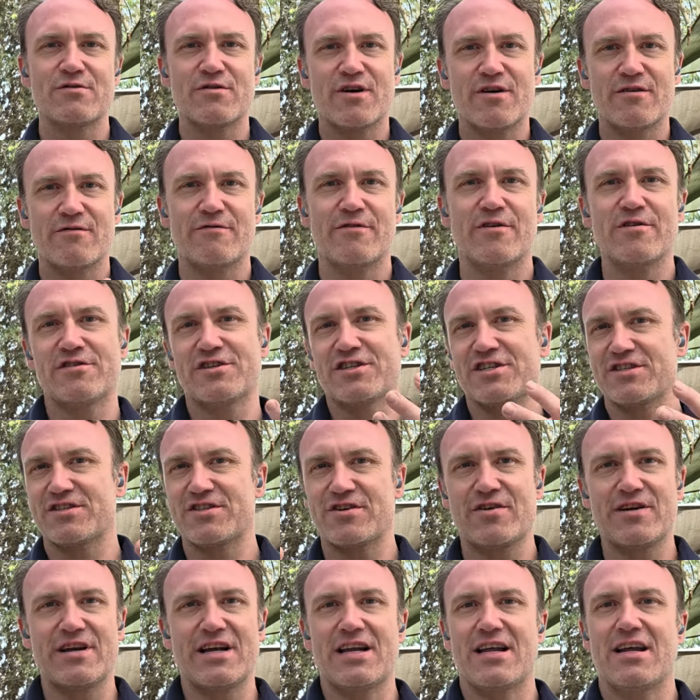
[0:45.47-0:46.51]
no
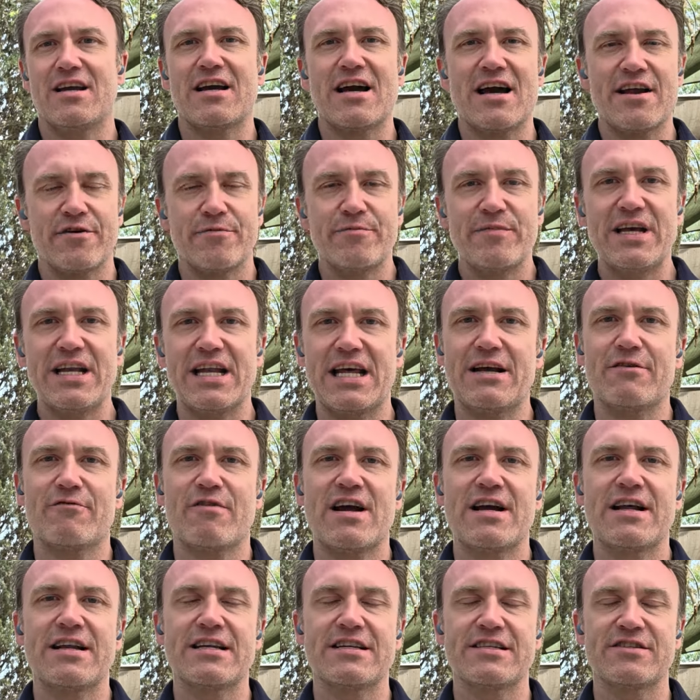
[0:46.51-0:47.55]
convergence on any kind of meaning,
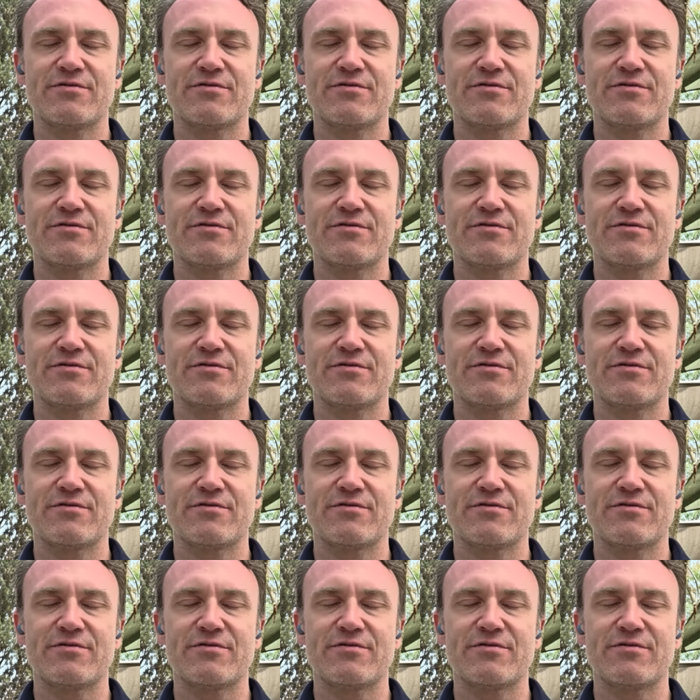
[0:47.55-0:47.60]
right?